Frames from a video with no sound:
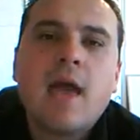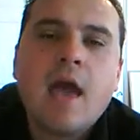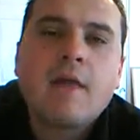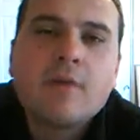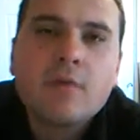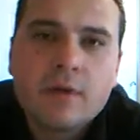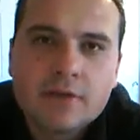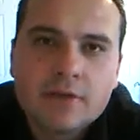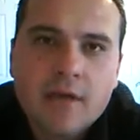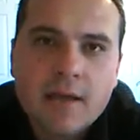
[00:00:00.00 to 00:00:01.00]
everyone
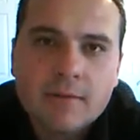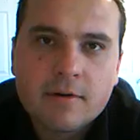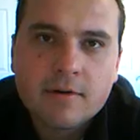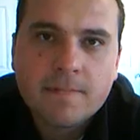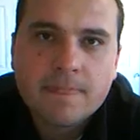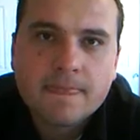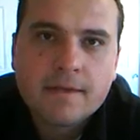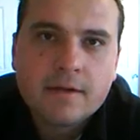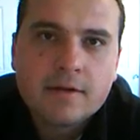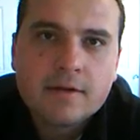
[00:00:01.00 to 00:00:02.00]
is your neighbor.
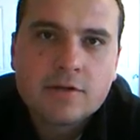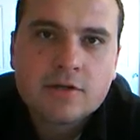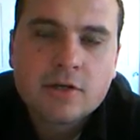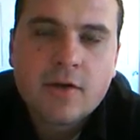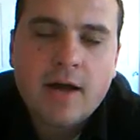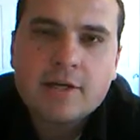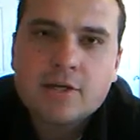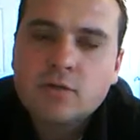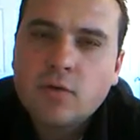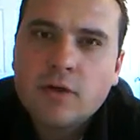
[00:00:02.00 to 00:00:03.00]
So I
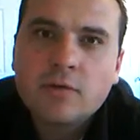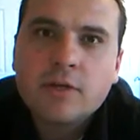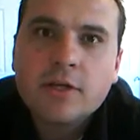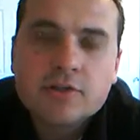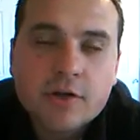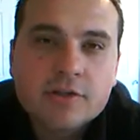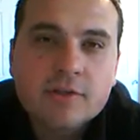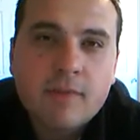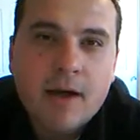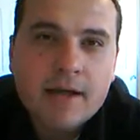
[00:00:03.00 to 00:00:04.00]
just want to really stretch
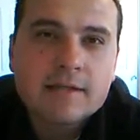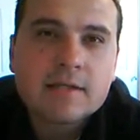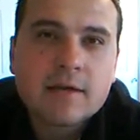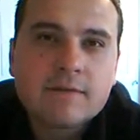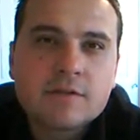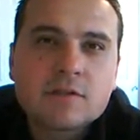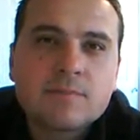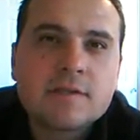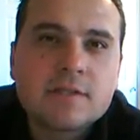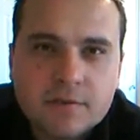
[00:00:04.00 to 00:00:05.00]
the minds of
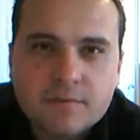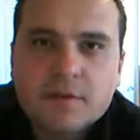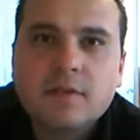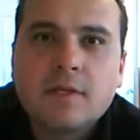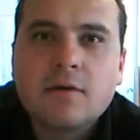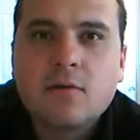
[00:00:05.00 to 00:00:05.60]
specifically